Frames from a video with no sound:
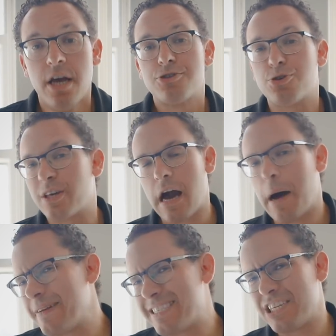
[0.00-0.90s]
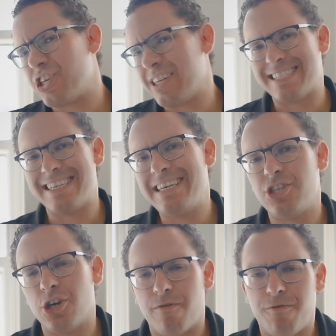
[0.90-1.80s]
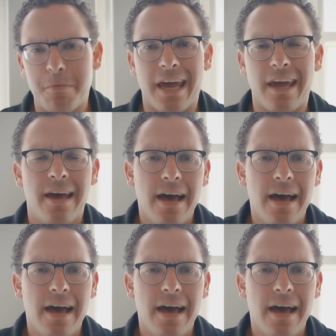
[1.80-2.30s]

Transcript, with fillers: So the competition is easier for me.